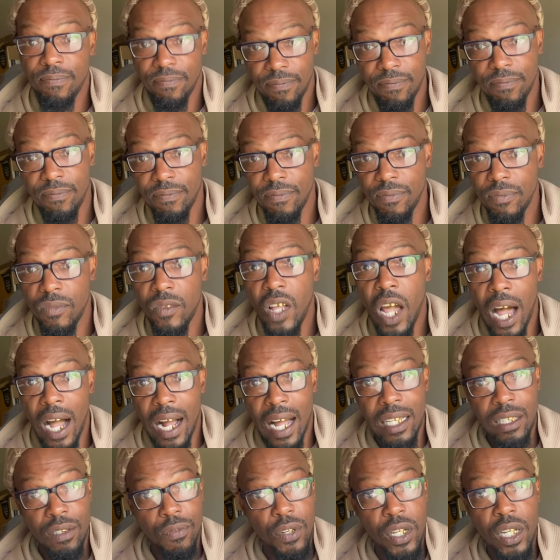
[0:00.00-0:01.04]
Mm-hmm. I
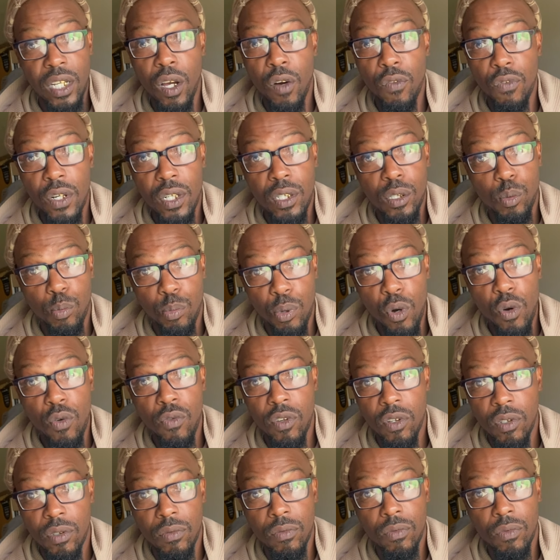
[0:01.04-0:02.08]
got the video footage to prove
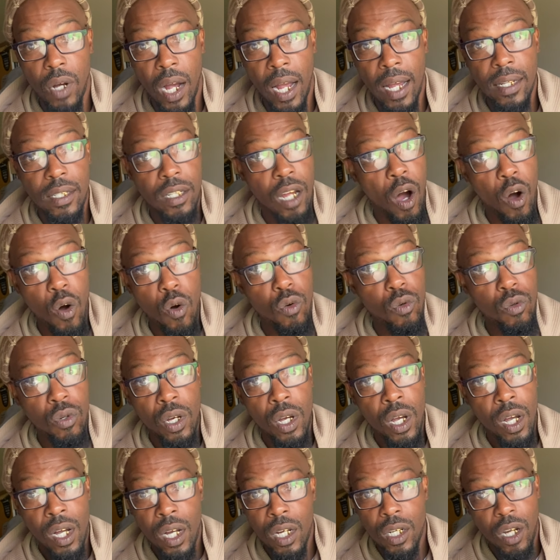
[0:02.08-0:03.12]
it. Right?
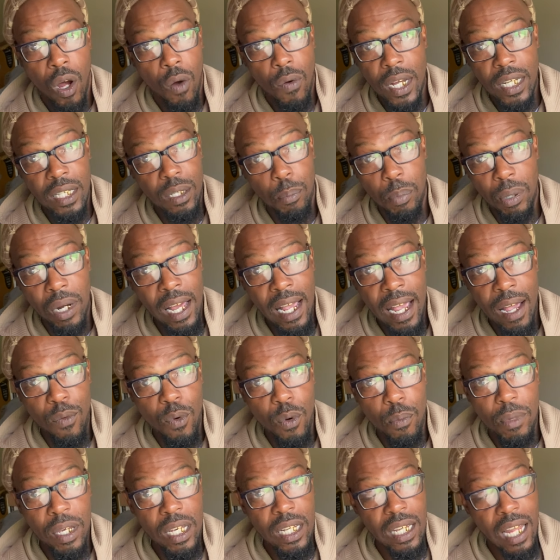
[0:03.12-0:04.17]
Don't get the plan with
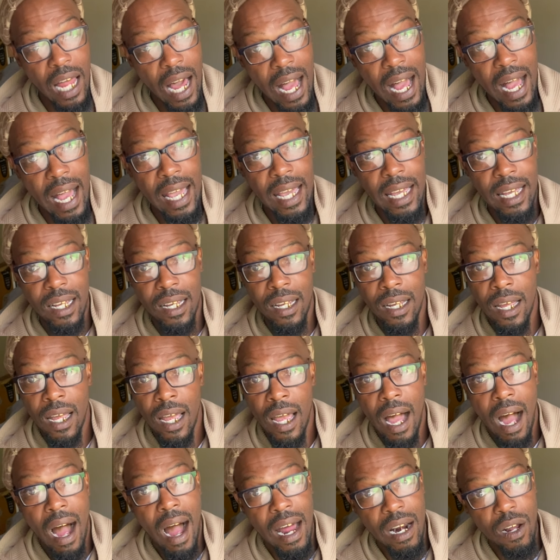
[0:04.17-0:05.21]
me like
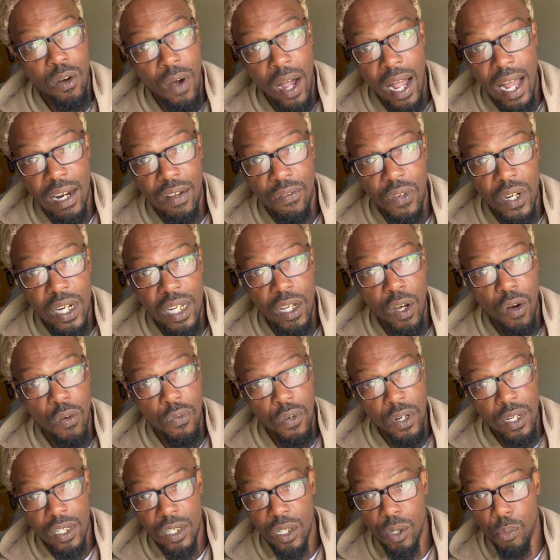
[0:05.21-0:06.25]
I don't have the video
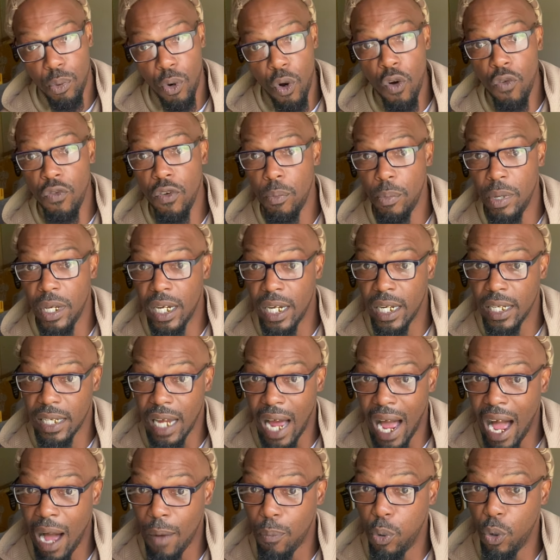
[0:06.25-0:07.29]
footage to prove it, because
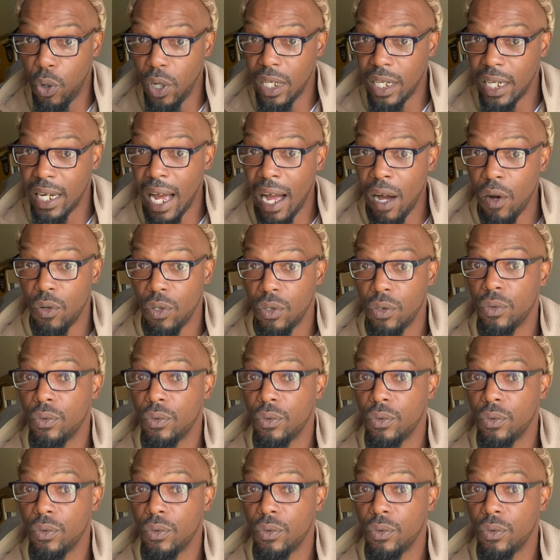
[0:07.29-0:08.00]
I pull it out